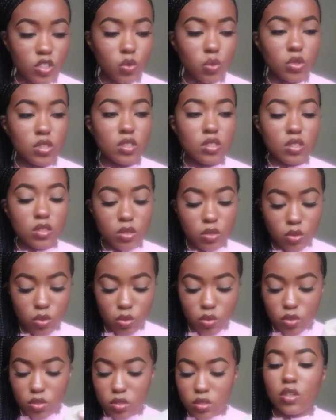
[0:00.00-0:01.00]
It's one of
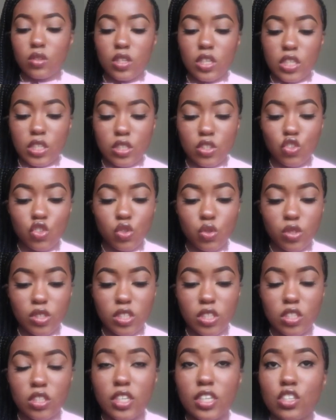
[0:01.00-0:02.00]
those, you know, that
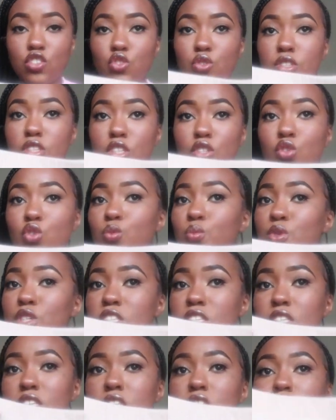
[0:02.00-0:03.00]
trend, that trendy
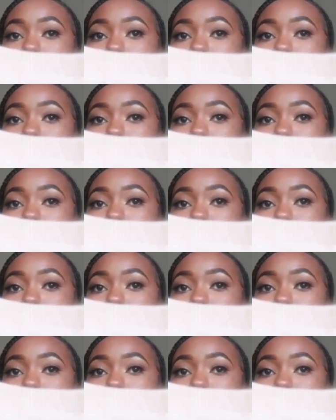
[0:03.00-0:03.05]
two-piece set